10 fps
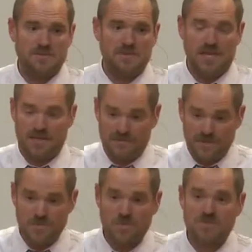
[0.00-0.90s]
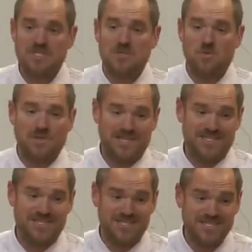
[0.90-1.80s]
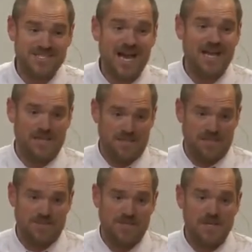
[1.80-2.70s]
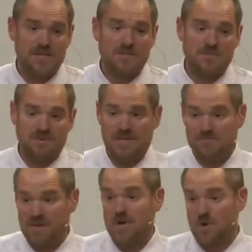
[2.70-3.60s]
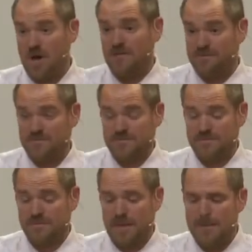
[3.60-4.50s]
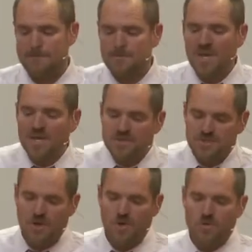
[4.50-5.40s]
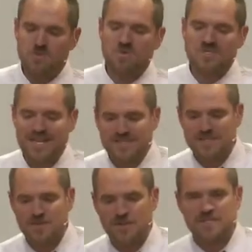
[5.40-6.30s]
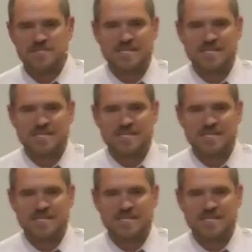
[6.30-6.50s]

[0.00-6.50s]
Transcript: individuals and don't lead societies to being better off. Okay? So, who's protected during this